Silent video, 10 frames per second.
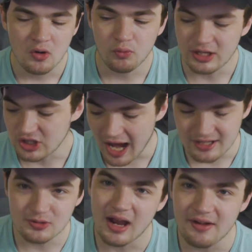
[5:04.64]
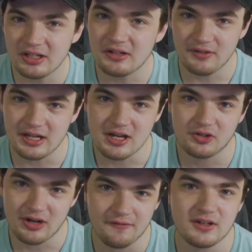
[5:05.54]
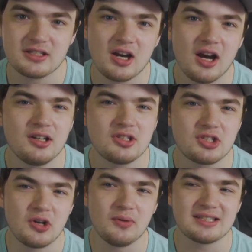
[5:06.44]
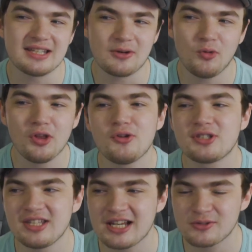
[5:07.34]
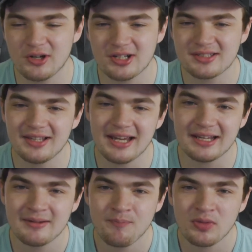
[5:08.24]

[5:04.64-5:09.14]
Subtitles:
which I do have an NVIDIA graphics card, so it's like one of those things where it's like,